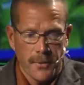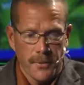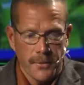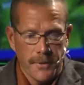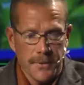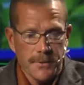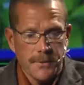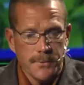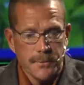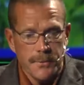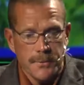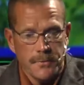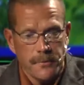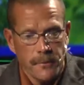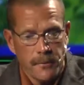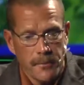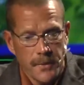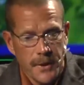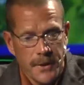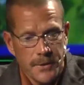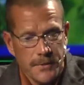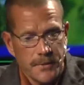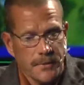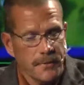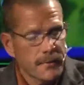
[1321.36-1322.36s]
this was
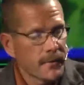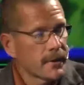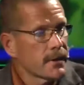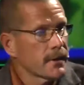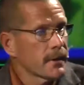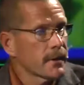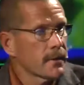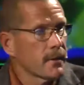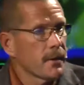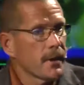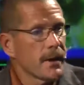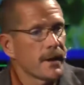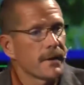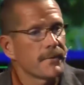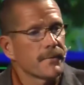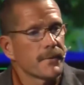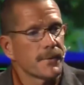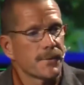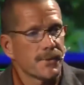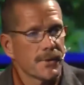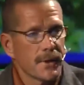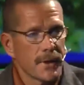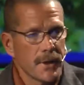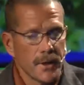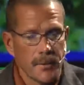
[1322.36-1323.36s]
fomeciphin and
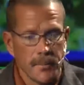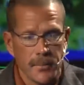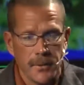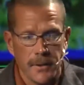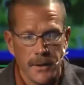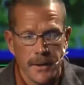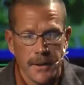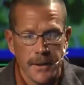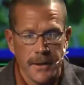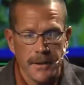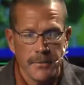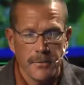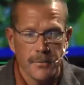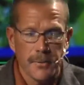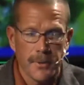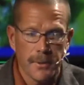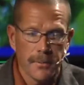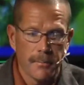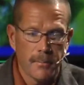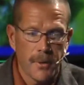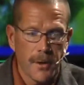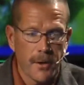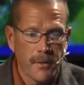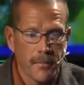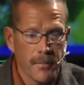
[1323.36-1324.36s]
glyphosate applied when
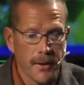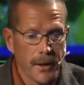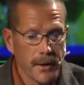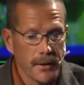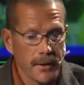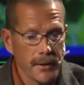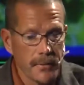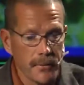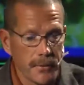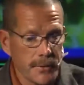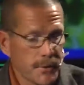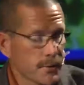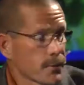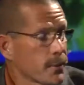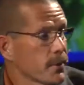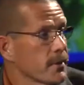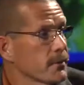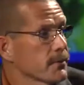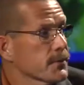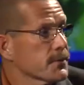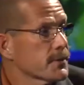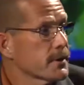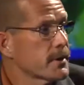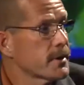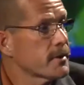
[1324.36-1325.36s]
palmary was 12
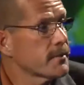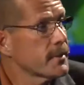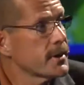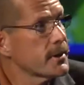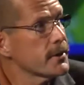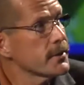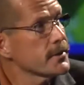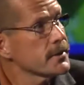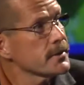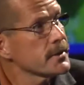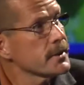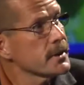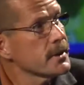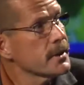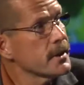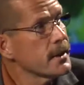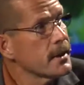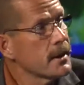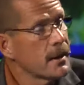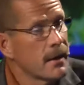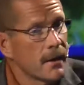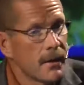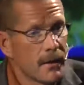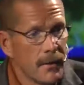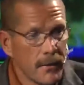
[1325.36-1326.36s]
centimeters.
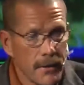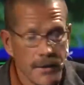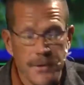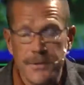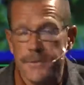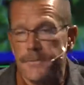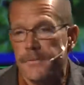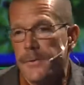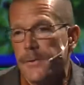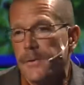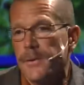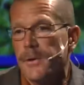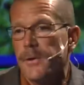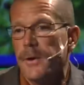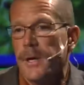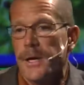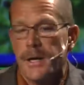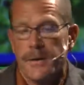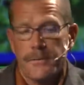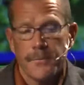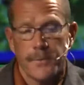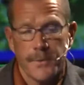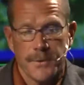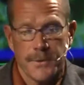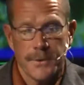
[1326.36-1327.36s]
This
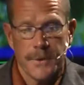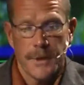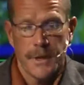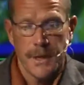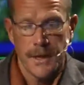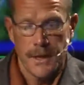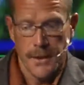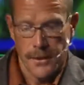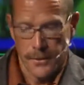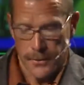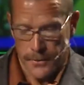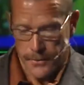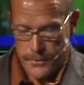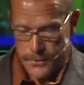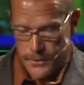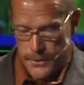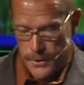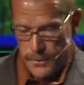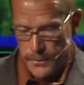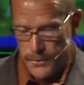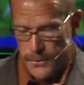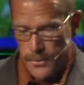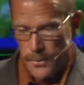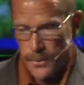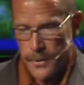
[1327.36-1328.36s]
photograph was taken on
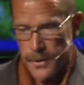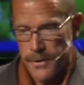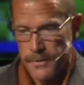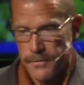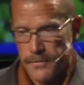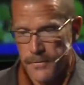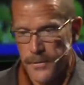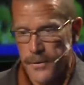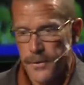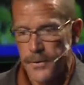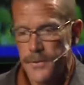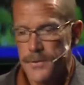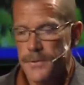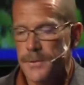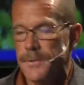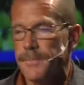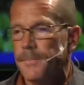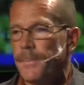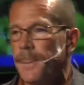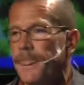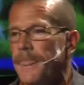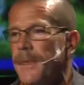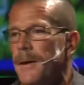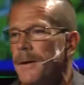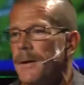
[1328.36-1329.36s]
June 21st.
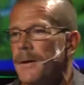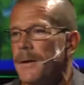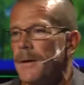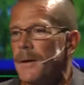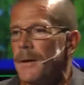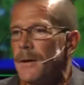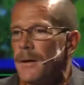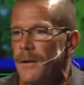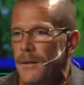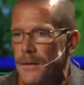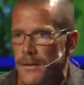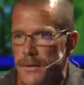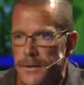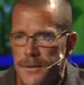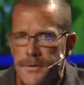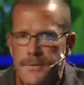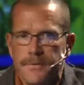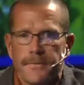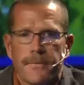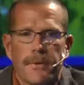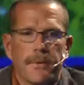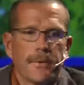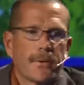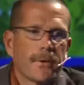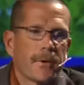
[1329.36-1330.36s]
This
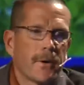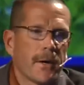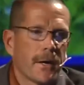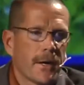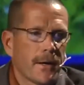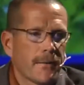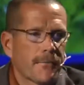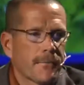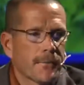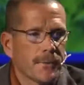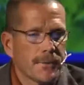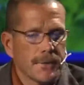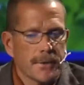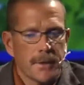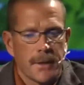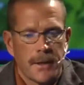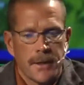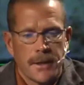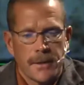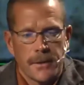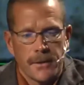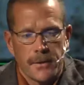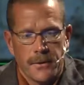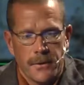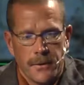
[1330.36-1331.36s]
photograph was
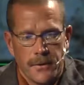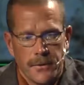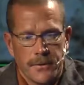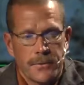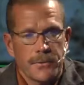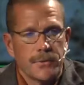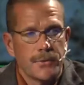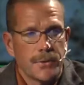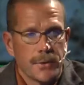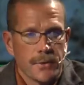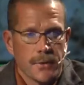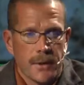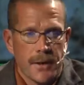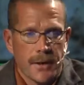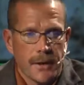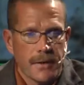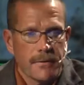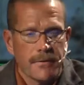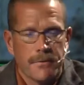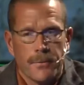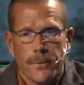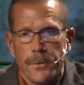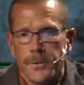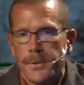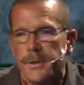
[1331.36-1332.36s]
taken on July
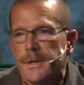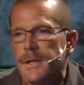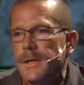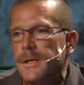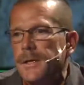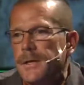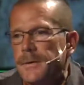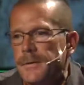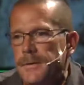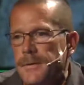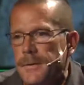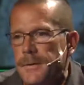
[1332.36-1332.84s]
14th.